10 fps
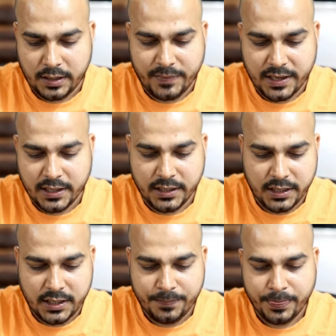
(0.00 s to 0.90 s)
api
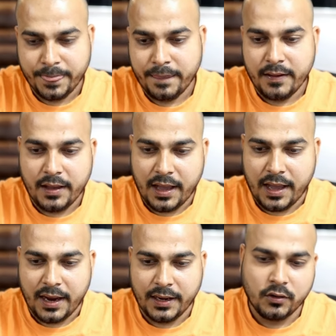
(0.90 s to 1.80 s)
key
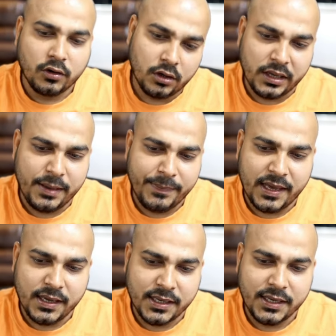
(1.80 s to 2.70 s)
and
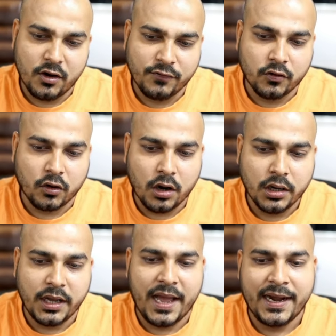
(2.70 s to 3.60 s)
API key of
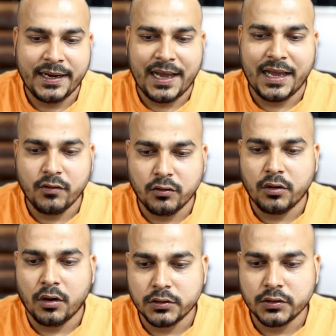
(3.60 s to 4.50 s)
Groq and I
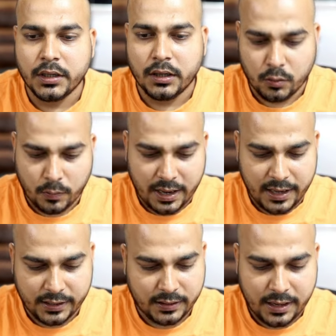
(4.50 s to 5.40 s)
would also
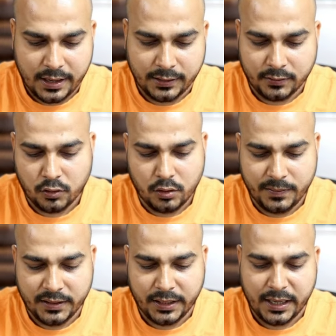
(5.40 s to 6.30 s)
require an
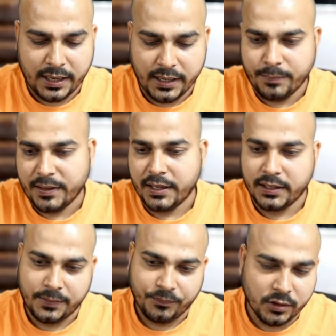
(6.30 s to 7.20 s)
OpenAI API
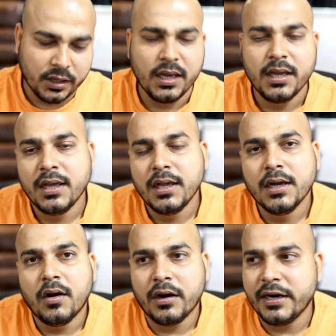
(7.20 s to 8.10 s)
key. Okay.
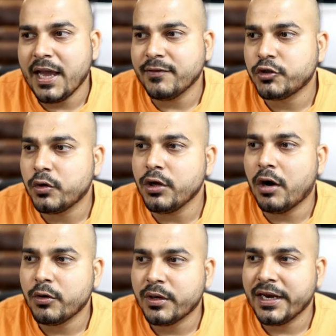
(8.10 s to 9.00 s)
Already I've shown
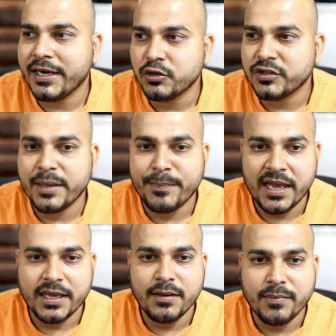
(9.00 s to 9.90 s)
you how to create those
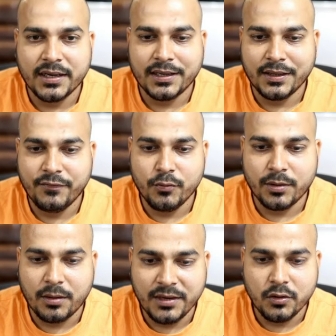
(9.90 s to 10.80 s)
API key, but if you
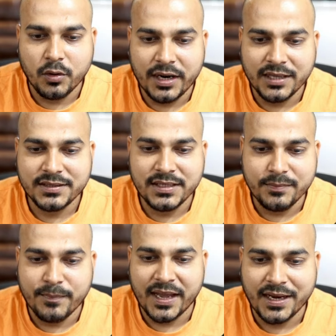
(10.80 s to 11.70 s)
probably go ahead and
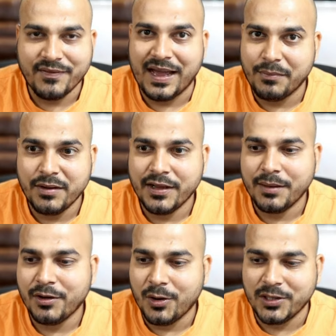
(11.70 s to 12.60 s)
see my environment
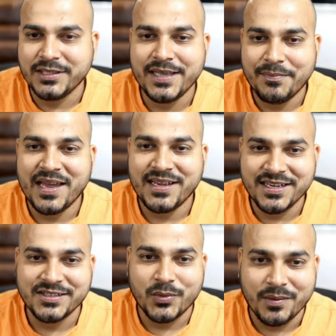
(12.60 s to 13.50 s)
variable, all these API
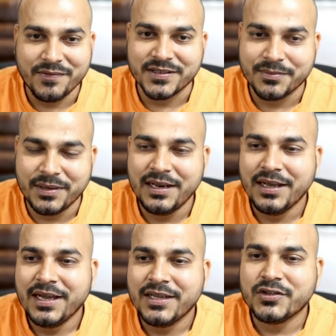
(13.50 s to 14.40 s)
keys will be visible.
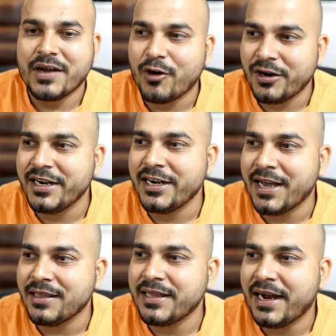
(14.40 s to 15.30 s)
So I've already done